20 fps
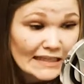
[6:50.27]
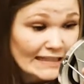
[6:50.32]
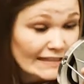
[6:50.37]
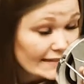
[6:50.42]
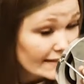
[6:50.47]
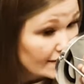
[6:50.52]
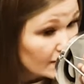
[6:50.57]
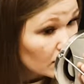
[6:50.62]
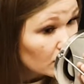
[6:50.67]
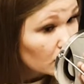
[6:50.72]

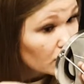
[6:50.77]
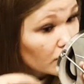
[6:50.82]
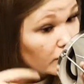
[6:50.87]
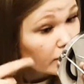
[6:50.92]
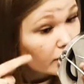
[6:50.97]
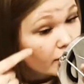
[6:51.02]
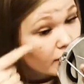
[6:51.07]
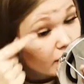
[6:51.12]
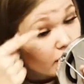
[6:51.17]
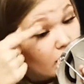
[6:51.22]
It's not
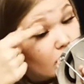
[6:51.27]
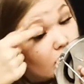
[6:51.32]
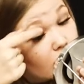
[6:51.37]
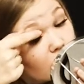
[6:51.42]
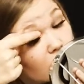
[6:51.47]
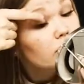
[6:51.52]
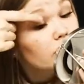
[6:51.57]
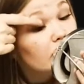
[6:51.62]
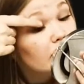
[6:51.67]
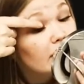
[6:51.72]
good
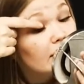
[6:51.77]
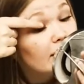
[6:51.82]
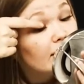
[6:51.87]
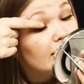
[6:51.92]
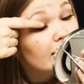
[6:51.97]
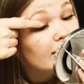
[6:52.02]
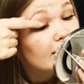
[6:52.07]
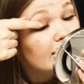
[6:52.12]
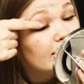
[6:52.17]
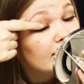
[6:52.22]

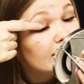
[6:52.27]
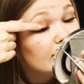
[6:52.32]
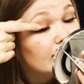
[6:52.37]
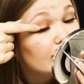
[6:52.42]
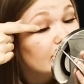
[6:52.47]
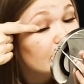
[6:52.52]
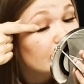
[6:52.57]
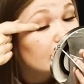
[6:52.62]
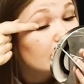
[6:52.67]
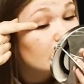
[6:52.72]
because
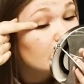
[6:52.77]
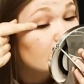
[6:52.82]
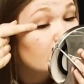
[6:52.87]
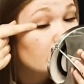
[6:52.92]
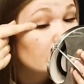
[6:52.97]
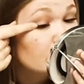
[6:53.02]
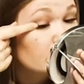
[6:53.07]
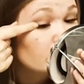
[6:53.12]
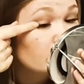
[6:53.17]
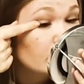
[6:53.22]
it
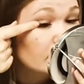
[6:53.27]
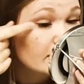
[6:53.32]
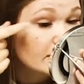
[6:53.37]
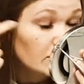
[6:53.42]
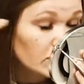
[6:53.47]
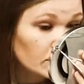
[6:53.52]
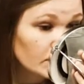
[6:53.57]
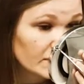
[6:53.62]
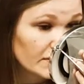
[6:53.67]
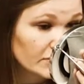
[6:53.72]
just wants
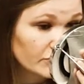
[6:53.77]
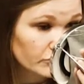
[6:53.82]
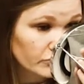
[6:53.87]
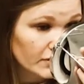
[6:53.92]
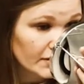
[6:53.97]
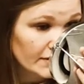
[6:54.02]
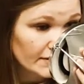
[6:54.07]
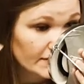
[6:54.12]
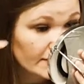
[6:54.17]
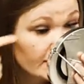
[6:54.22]
to be
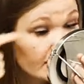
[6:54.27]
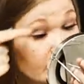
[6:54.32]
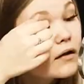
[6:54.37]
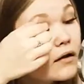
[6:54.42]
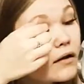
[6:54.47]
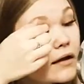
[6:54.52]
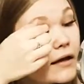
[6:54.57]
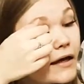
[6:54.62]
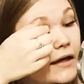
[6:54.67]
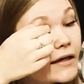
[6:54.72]
straight.
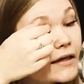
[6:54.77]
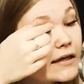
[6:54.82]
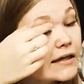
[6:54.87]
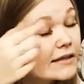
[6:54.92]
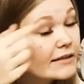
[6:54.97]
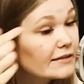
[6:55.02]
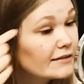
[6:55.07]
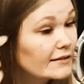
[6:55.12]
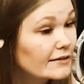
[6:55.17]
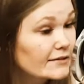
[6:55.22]
Like,
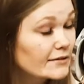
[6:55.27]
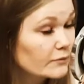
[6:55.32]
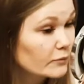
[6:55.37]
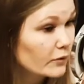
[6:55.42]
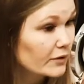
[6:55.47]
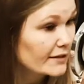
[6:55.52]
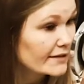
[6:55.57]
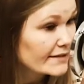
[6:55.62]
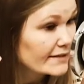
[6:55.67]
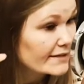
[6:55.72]
it doesn't
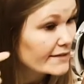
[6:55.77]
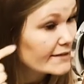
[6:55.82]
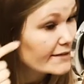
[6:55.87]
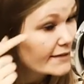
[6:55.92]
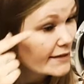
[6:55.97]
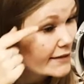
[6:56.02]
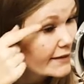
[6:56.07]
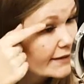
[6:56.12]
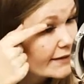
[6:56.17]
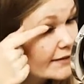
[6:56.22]
want to
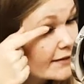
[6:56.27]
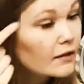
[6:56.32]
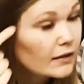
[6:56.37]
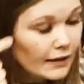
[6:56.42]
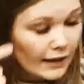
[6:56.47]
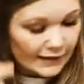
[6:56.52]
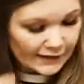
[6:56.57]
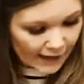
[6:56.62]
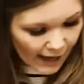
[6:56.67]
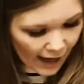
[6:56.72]
stick.
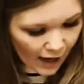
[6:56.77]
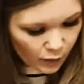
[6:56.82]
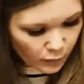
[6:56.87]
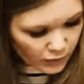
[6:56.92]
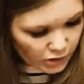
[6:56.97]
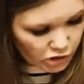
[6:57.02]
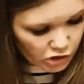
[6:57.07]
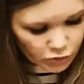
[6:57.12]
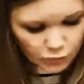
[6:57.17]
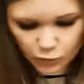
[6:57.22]
Like, how
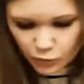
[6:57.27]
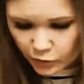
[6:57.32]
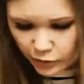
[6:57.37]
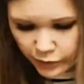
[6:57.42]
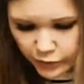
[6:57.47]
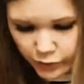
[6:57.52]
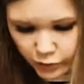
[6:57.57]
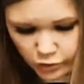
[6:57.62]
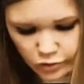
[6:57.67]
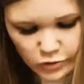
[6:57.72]
much
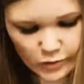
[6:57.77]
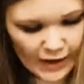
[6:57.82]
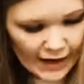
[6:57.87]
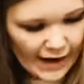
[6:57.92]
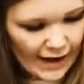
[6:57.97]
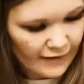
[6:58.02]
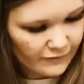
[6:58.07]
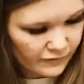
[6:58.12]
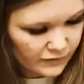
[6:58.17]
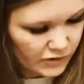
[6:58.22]
glue do I
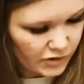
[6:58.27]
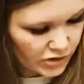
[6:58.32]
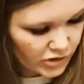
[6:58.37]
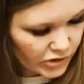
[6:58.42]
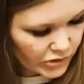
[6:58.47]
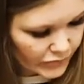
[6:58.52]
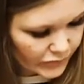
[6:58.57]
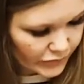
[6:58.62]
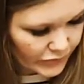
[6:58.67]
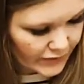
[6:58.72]
have to
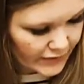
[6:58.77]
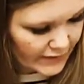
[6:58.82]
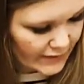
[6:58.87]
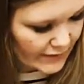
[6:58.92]
use?